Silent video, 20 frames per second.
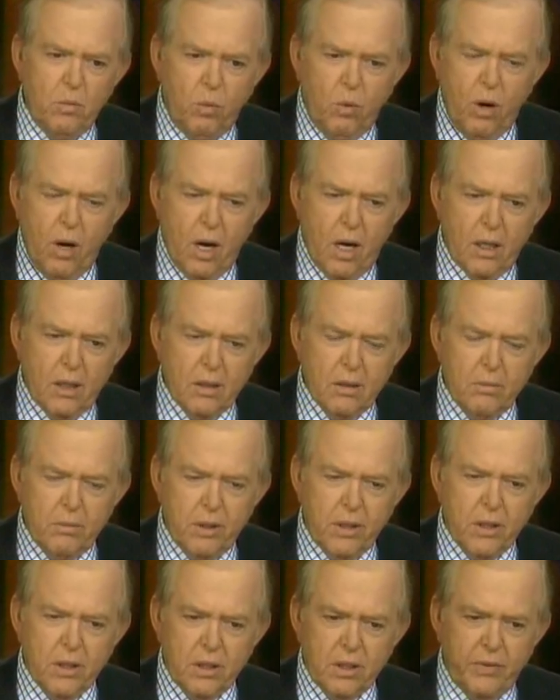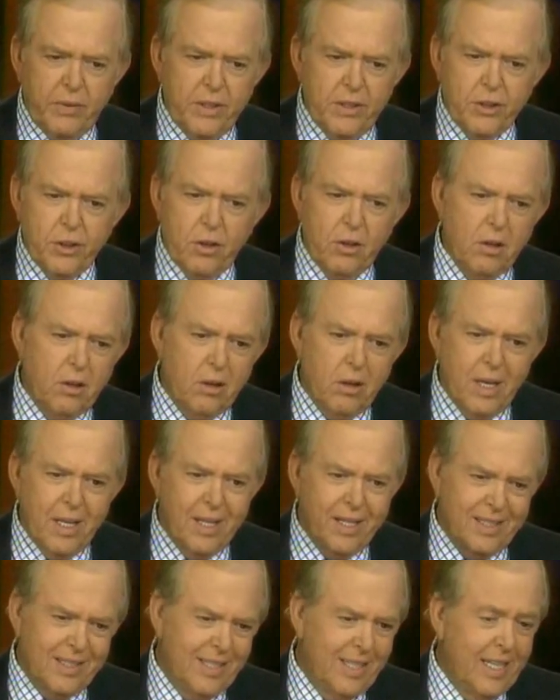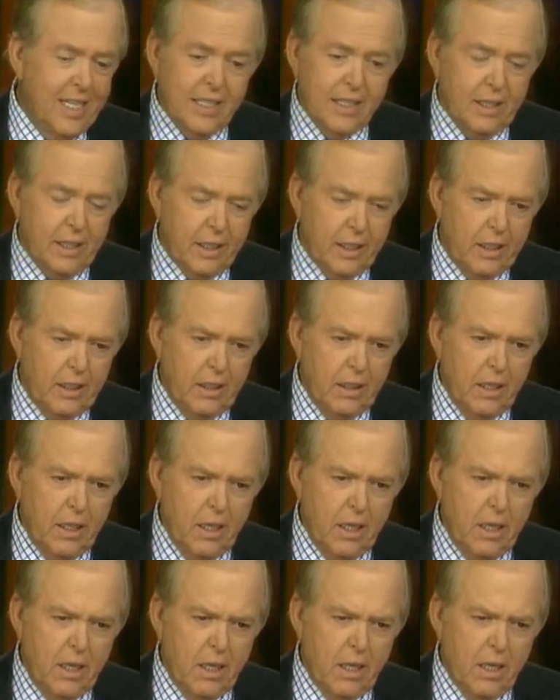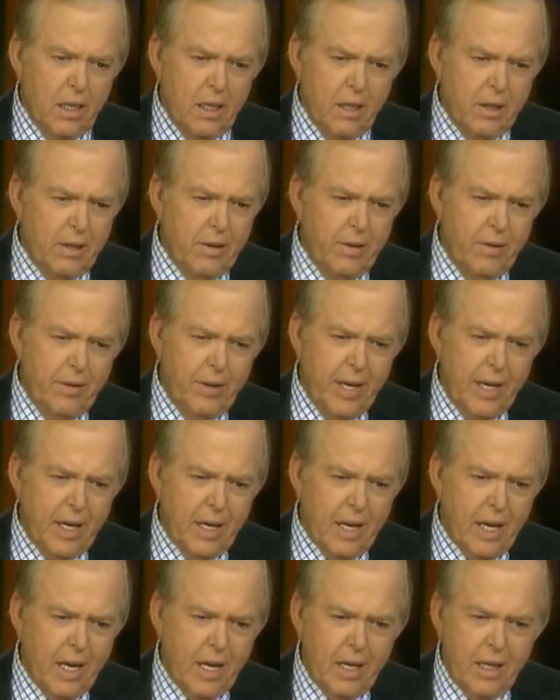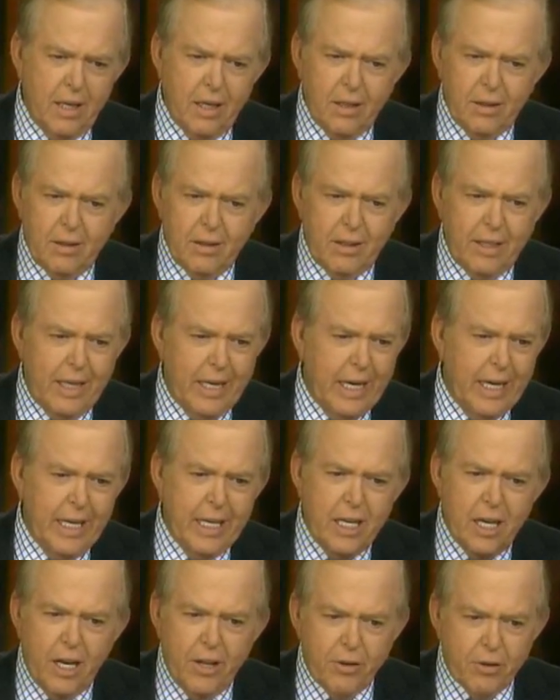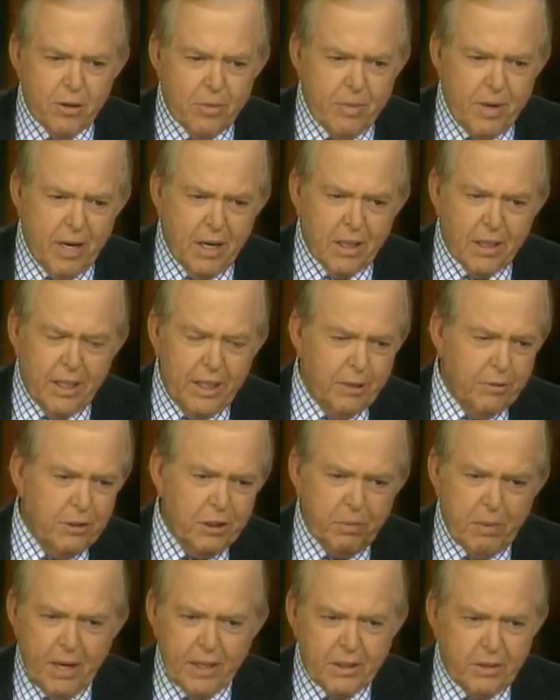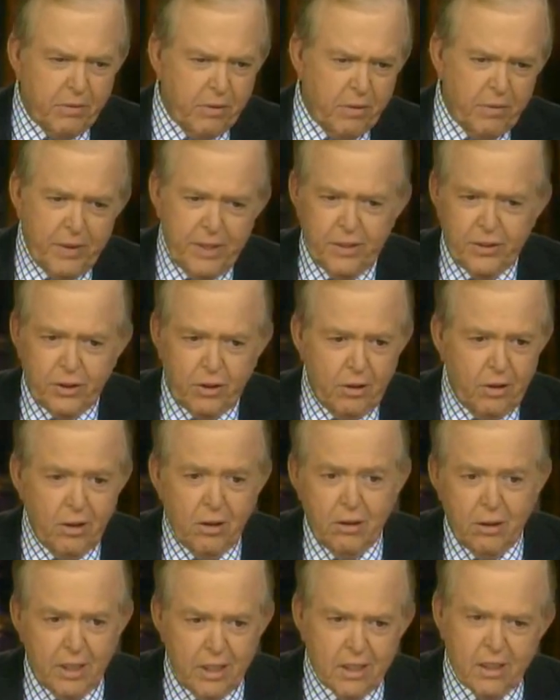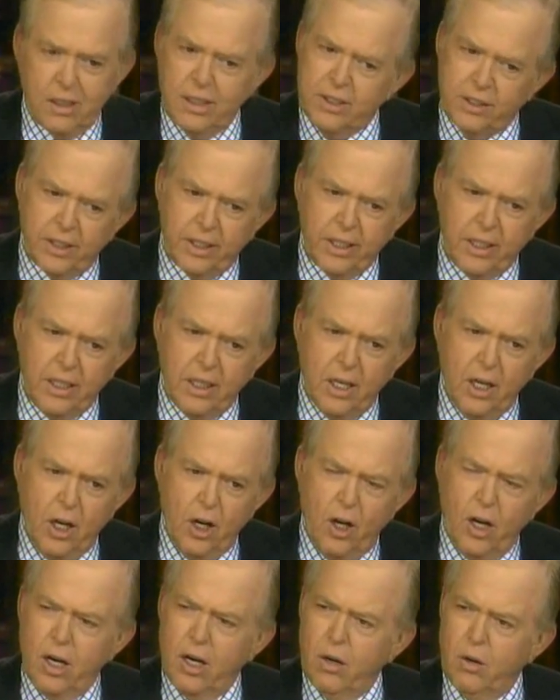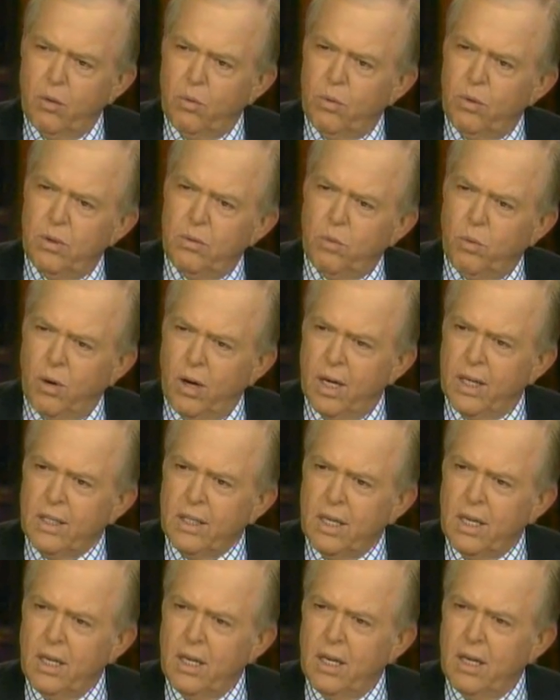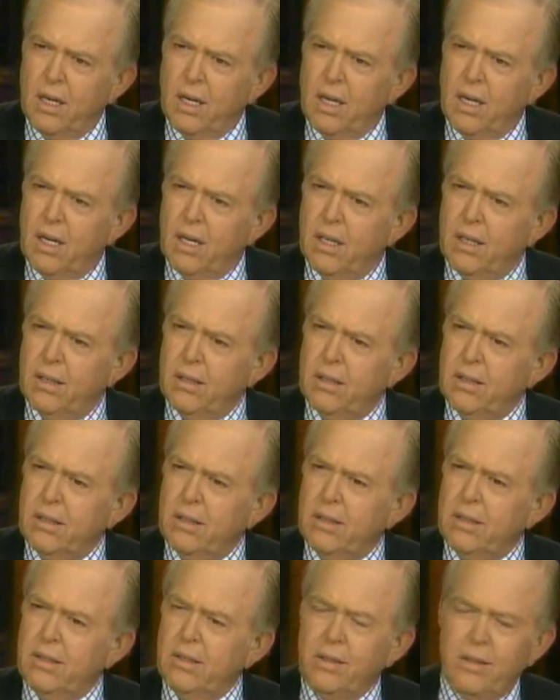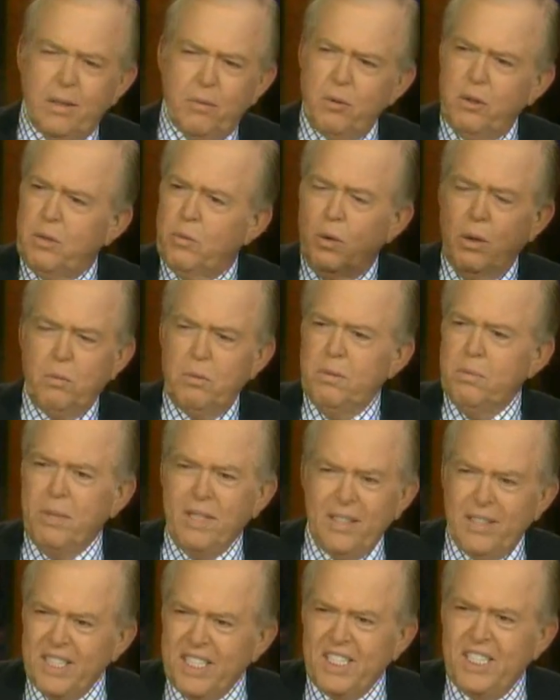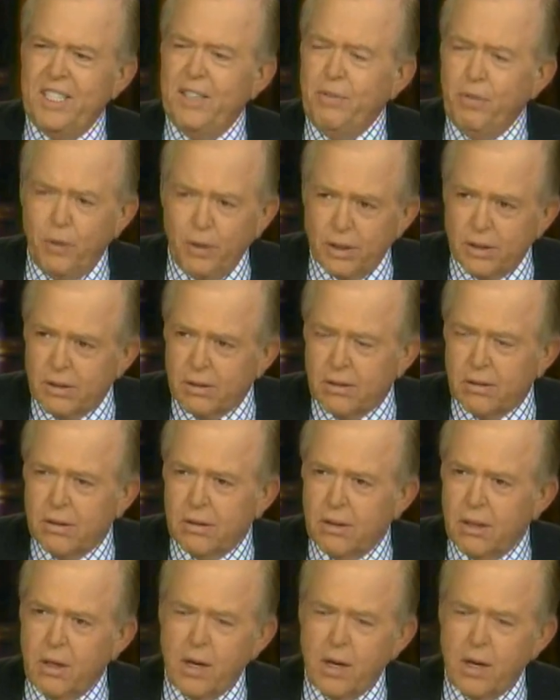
would want because of his or her ethnicity that any other American, irrespective of his or her ethnicity, would want? What would be the difference?